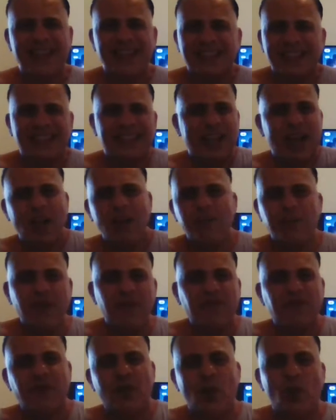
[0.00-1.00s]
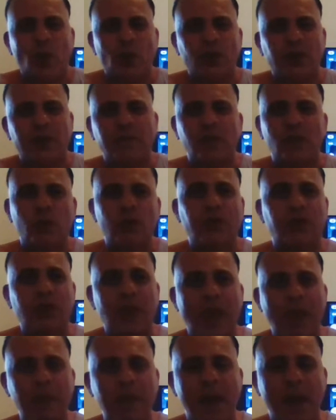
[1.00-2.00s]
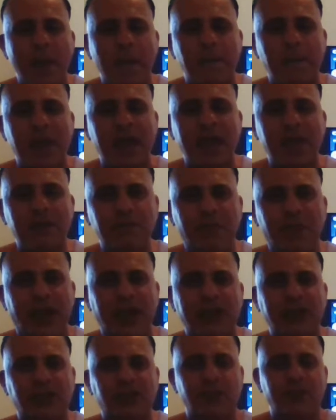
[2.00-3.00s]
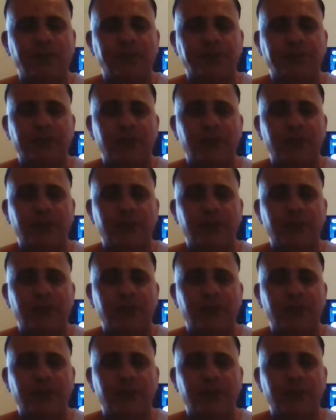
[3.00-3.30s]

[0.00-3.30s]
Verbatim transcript: So don't be fooled with them being mates.